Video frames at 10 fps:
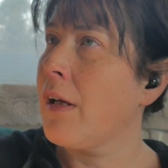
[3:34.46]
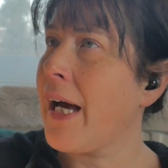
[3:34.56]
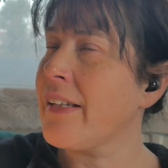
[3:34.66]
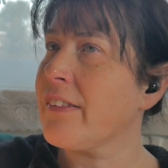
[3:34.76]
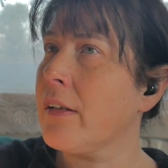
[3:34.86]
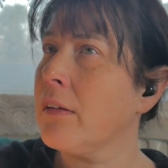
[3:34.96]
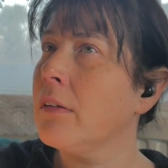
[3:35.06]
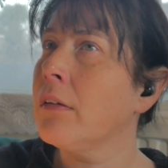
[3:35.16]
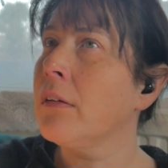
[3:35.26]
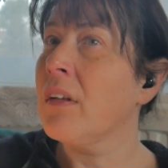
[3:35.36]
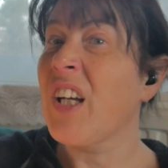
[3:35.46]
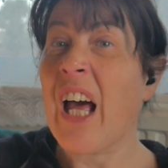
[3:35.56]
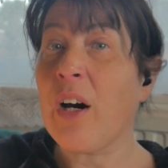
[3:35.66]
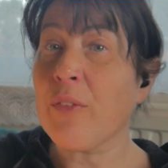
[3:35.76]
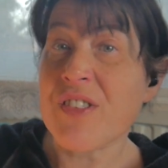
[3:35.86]
had a
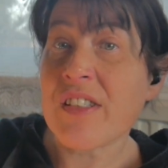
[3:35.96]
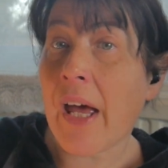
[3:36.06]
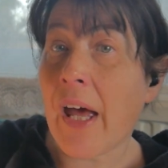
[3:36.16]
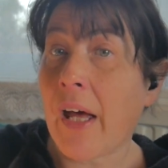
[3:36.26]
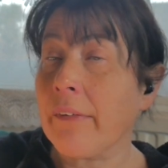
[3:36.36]
health scare.